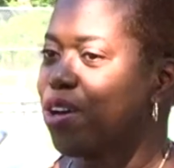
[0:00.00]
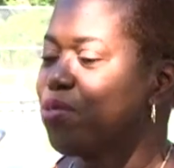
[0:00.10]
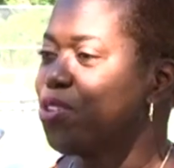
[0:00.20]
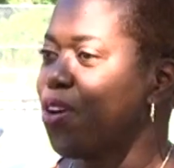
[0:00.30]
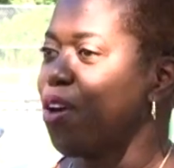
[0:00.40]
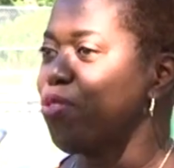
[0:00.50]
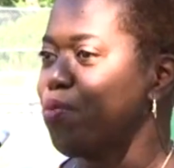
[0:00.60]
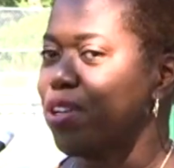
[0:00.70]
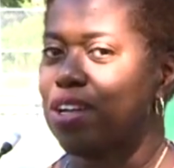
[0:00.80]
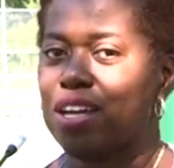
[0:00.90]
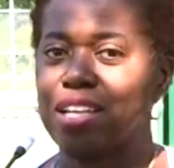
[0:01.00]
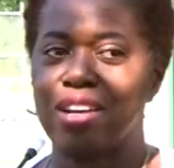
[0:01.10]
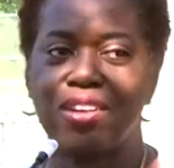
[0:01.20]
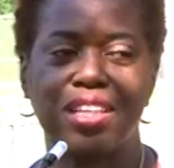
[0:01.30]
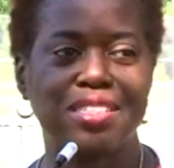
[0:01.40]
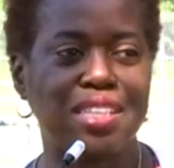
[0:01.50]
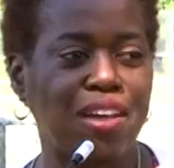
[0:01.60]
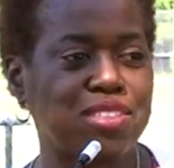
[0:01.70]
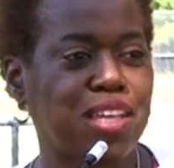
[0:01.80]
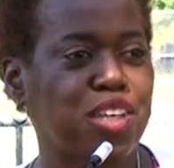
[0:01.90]
welcome to our ribbon cutting on the
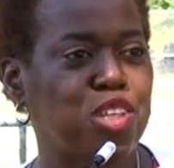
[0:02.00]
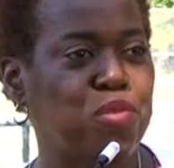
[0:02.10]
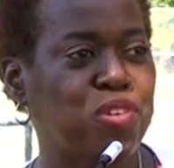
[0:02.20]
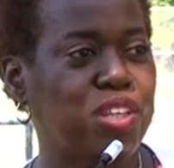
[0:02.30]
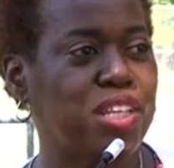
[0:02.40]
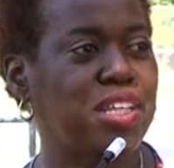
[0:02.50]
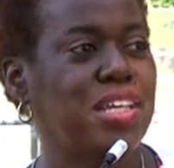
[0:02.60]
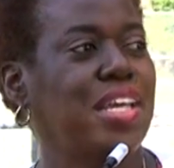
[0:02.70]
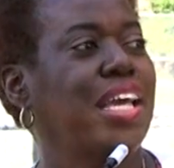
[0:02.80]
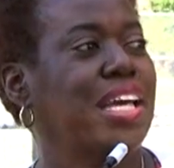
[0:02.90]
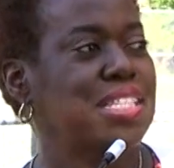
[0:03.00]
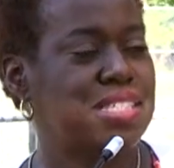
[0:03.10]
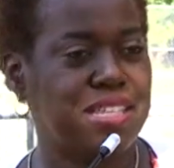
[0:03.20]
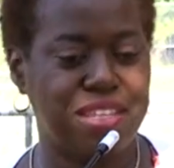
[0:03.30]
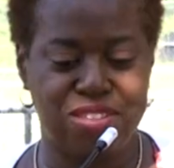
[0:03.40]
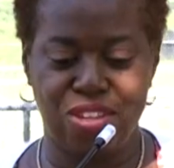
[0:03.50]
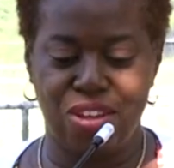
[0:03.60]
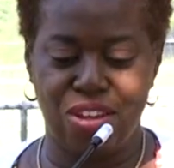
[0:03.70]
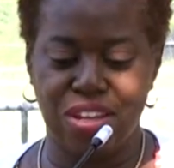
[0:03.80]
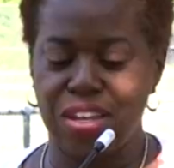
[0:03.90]
Southside Community
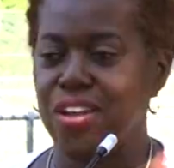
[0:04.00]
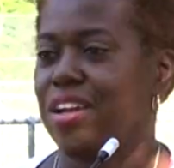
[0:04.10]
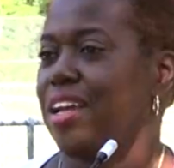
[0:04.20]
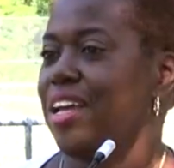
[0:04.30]
Center.